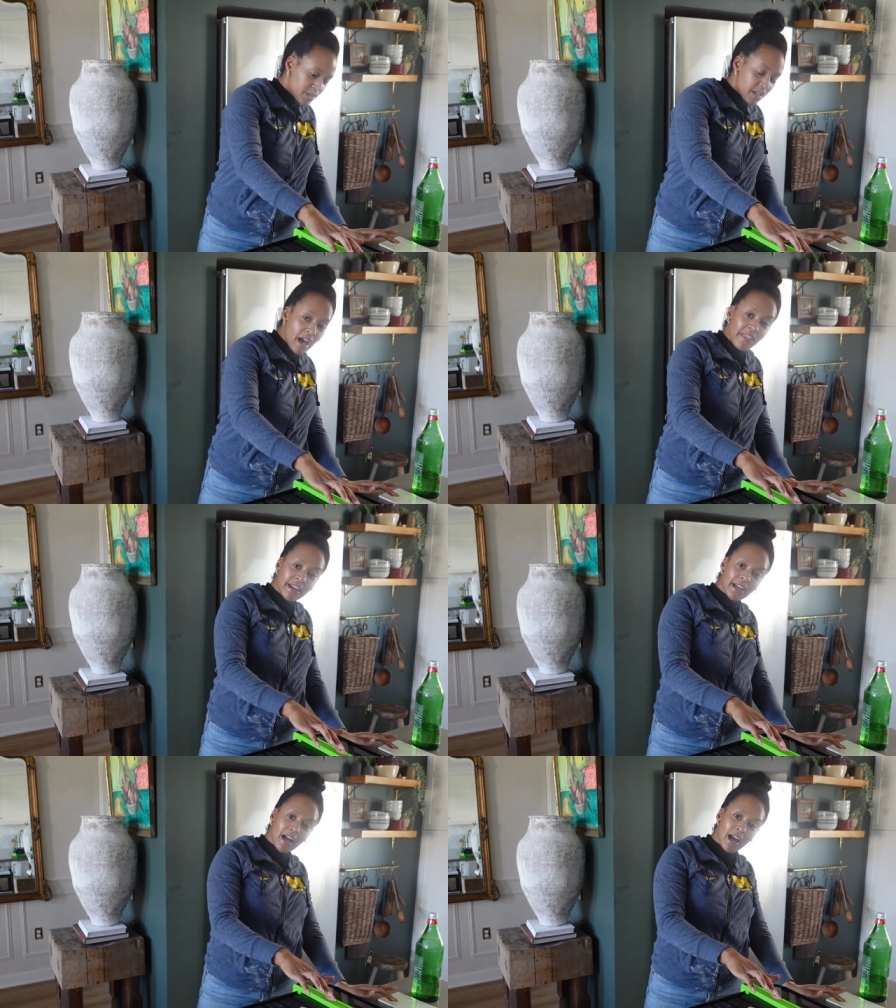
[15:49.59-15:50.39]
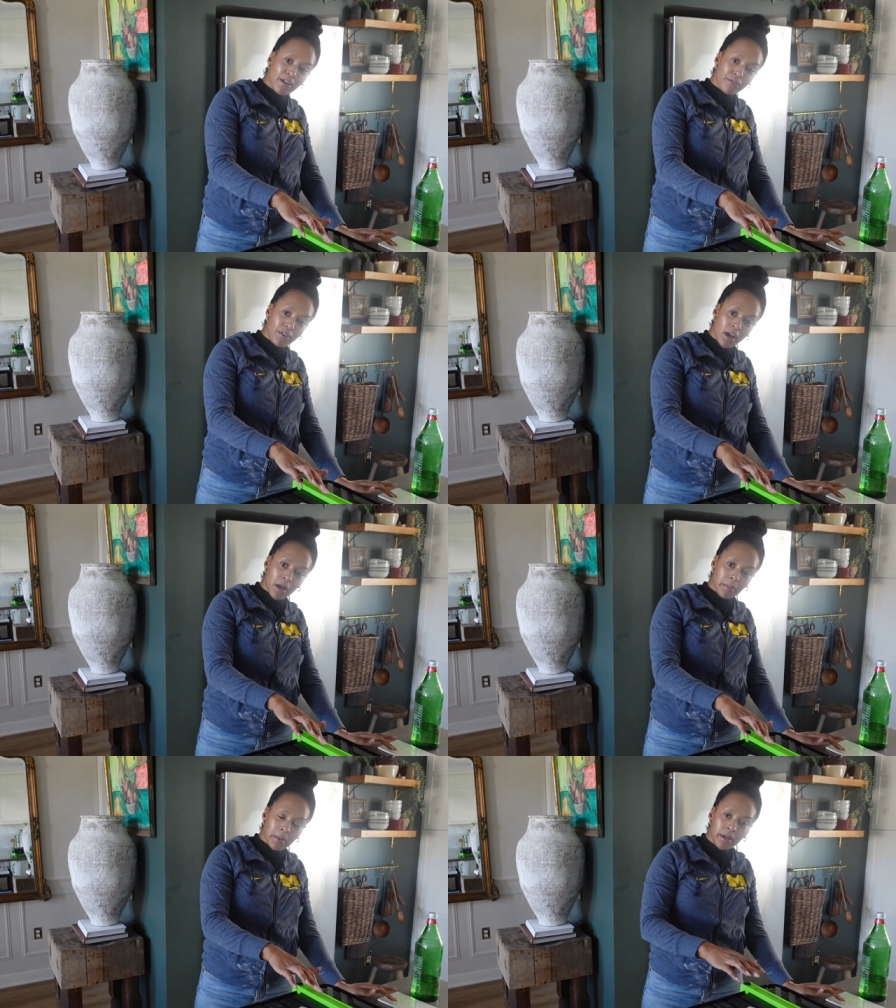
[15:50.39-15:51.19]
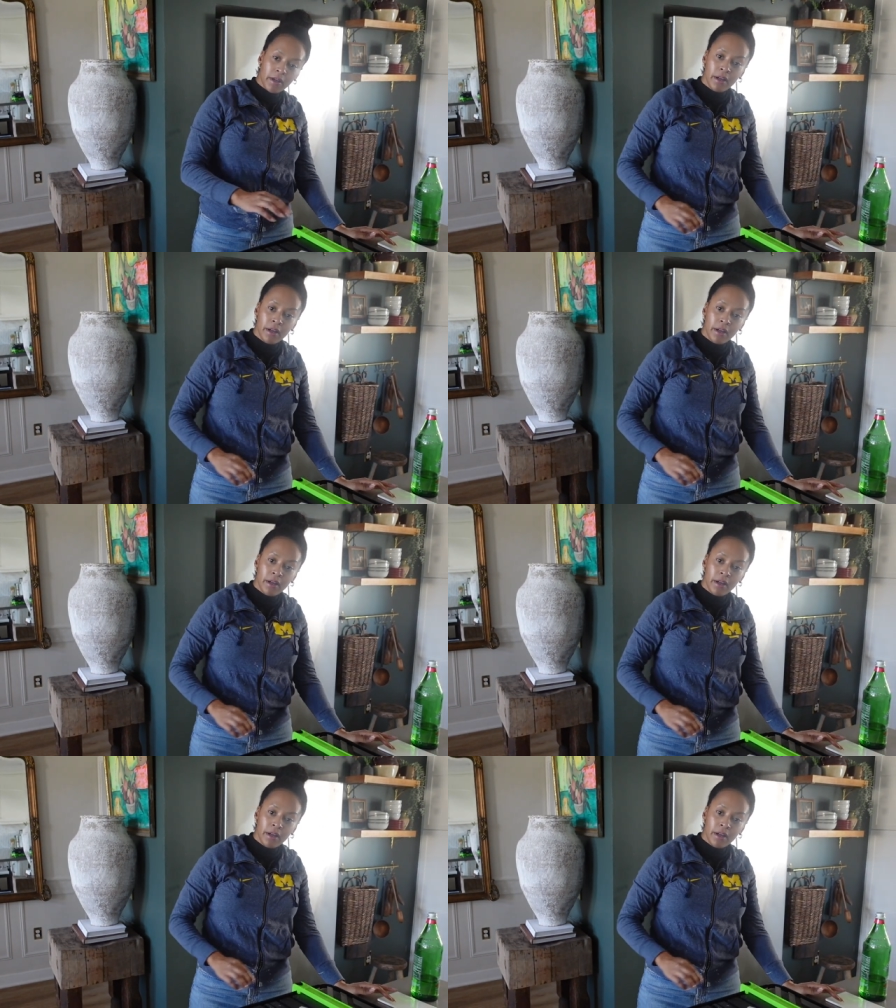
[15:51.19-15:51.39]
saw that I got from